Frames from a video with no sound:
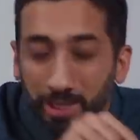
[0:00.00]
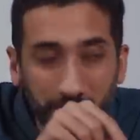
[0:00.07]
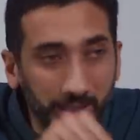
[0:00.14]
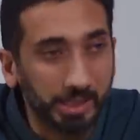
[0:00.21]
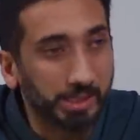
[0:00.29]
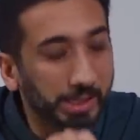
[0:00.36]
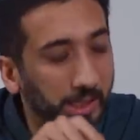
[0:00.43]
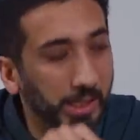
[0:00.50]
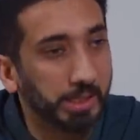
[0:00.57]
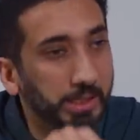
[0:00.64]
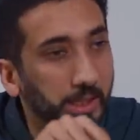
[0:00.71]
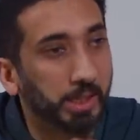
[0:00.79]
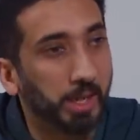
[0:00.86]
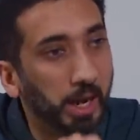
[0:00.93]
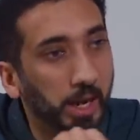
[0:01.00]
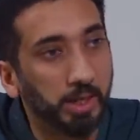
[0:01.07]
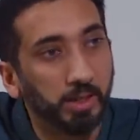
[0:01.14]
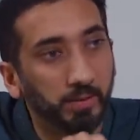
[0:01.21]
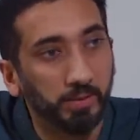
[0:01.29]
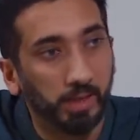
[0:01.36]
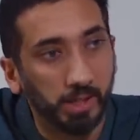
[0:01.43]
This is the
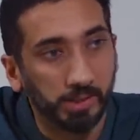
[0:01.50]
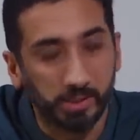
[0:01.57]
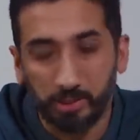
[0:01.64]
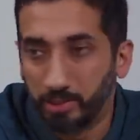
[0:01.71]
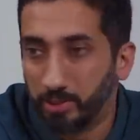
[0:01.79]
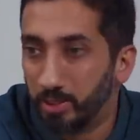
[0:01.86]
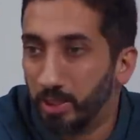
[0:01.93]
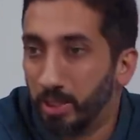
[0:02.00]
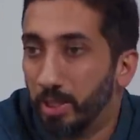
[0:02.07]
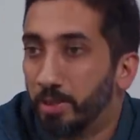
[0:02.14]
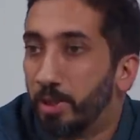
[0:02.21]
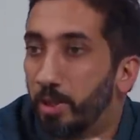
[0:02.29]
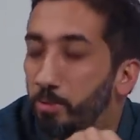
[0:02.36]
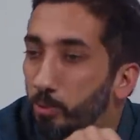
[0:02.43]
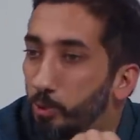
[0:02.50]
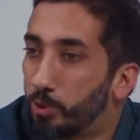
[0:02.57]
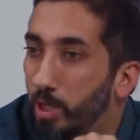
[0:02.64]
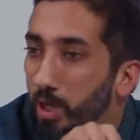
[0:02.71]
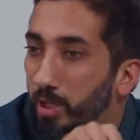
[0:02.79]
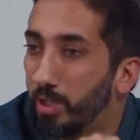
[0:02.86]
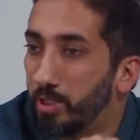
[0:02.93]
kind of lesson that
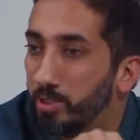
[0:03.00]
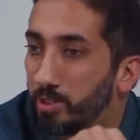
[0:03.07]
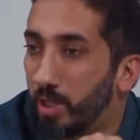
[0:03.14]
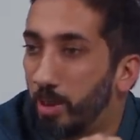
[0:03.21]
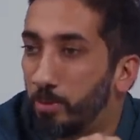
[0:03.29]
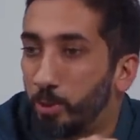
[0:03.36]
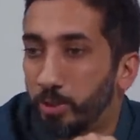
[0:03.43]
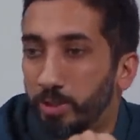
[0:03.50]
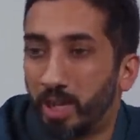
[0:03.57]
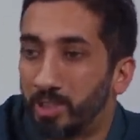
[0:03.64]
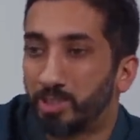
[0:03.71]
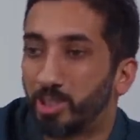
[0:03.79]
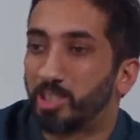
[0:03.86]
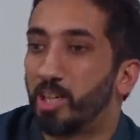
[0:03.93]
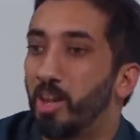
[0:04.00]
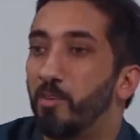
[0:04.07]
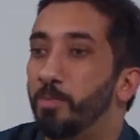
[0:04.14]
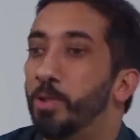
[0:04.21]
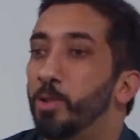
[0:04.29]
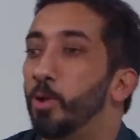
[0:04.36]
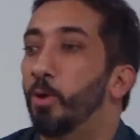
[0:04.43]
Musa alayhi salam could not just
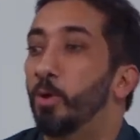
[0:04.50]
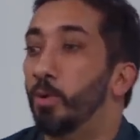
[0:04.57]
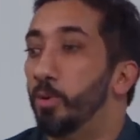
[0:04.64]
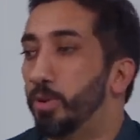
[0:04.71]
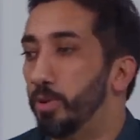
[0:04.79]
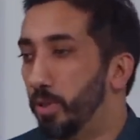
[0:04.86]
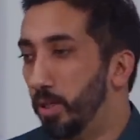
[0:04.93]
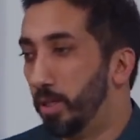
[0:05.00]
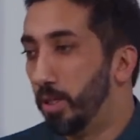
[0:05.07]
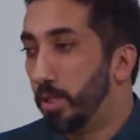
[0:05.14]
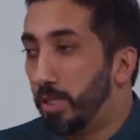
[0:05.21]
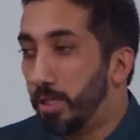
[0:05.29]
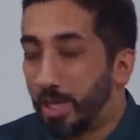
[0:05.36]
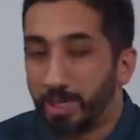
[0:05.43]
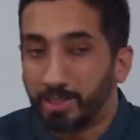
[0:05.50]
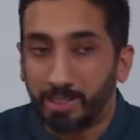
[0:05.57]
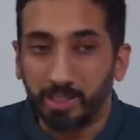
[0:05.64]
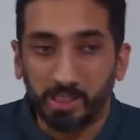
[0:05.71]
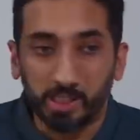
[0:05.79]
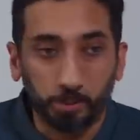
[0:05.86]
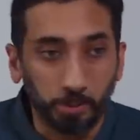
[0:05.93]
have been told. He had
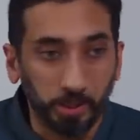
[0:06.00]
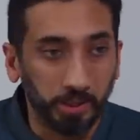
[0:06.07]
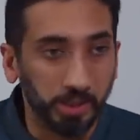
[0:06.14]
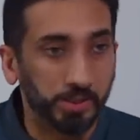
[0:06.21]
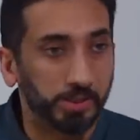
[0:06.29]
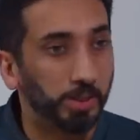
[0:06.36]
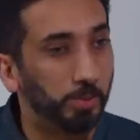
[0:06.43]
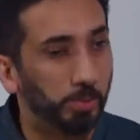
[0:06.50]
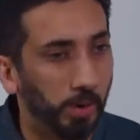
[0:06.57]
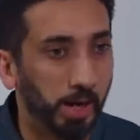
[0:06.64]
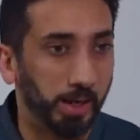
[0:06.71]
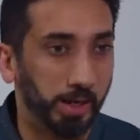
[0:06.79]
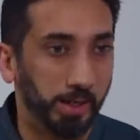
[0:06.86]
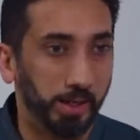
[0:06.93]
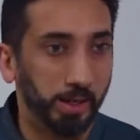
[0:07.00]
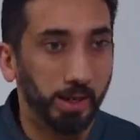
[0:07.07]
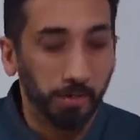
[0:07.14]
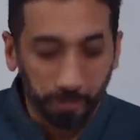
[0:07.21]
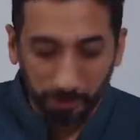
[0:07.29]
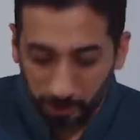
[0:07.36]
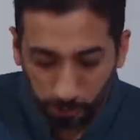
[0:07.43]
to experience it. Why?
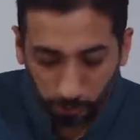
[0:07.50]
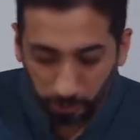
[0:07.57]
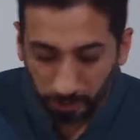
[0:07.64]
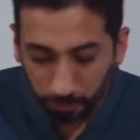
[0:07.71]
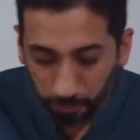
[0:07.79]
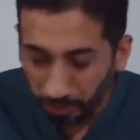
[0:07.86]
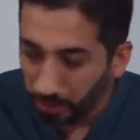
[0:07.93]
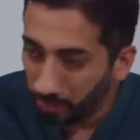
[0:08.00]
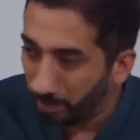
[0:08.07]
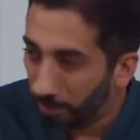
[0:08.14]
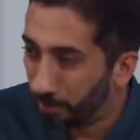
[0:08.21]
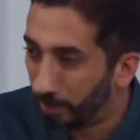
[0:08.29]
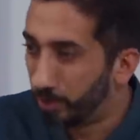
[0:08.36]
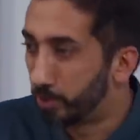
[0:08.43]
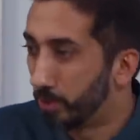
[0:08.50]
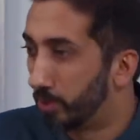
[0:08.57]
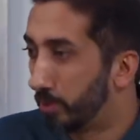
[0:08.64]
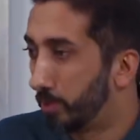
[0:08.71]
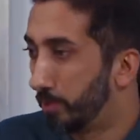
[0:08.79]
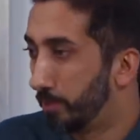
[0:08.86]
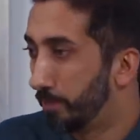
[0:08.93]
Because you can read about
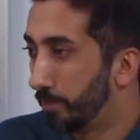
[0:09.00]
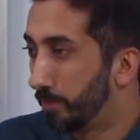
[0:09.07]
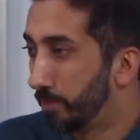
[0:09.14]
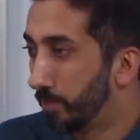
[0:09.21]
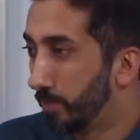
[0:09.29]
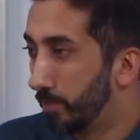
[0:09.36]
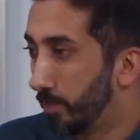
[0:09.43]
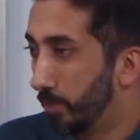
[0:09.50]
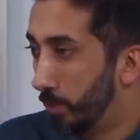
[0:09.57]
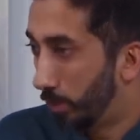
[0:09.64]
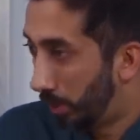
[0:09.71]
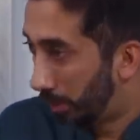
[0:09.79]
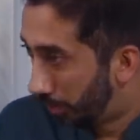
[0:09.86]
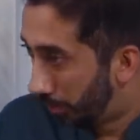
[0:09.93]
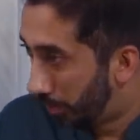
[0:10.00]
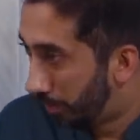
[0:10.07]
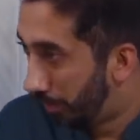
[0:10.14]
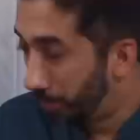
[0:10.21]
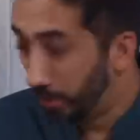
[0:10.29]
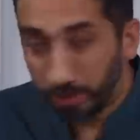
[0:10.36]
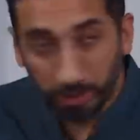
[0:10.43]
patience. You can learn
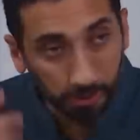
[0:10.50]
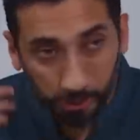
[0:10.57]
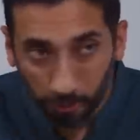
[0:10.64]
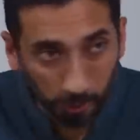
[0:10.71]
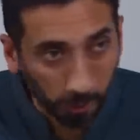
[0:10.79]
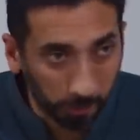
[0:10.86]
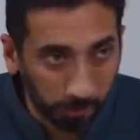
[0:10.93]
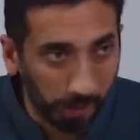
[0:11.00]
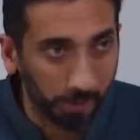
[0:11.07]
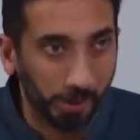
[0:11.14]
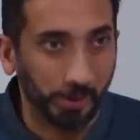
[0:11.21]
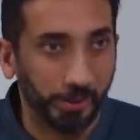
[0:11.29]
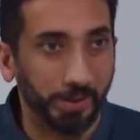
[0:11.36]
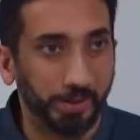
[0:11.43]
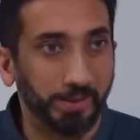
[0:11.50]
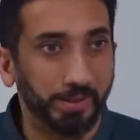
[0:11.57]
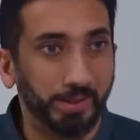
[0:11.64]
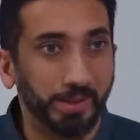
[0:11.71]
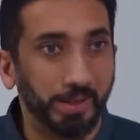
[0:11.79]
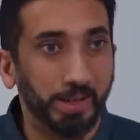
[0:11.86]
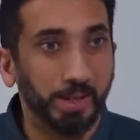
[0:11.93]
about it. You can listen to a khutbah about it.
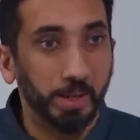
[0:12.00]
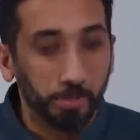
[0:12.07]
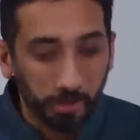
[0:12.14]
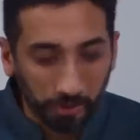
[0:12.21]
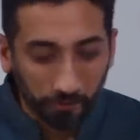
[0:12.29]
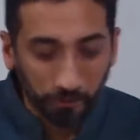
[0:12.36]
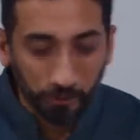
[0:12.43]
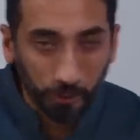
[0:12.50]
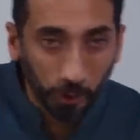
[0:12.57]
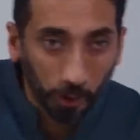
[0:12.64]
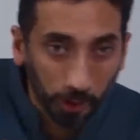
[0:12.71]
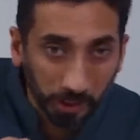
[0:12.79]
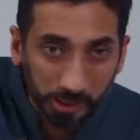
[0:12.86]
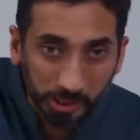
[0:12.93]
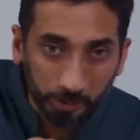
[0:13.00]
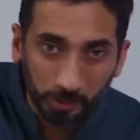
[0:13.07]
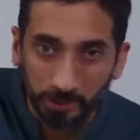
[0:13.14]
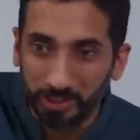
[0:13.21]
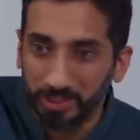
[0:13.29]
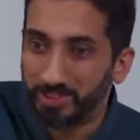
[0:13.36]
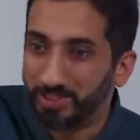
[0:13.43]
But if you're
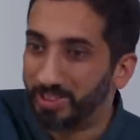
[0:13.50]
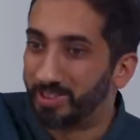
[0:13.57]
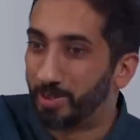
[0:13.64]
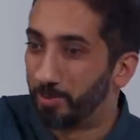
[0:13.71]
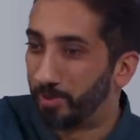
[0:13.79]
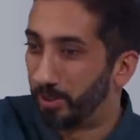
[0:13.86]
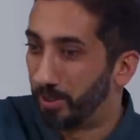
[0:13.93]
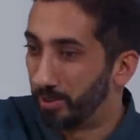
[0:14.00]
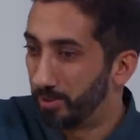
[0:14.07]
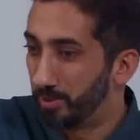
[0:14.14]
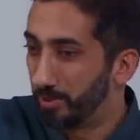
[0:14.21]
experiencing something,